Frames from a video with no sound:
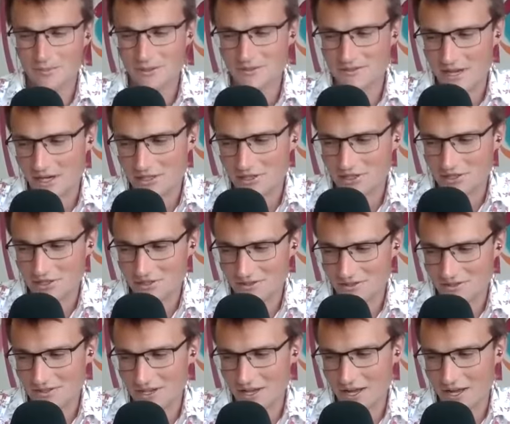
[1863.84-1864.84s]

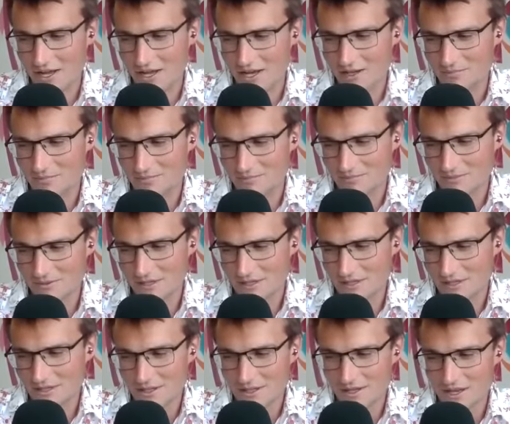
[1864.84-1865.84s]
possessions um,
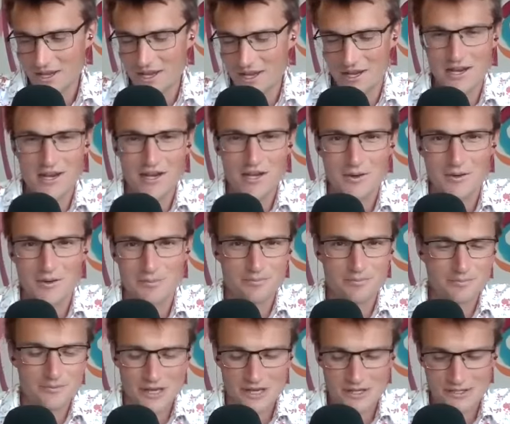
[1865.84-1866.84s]
in, in, a
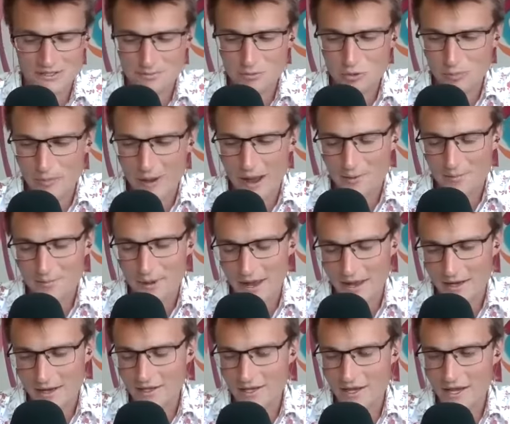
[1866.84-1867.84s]
in a small backpack,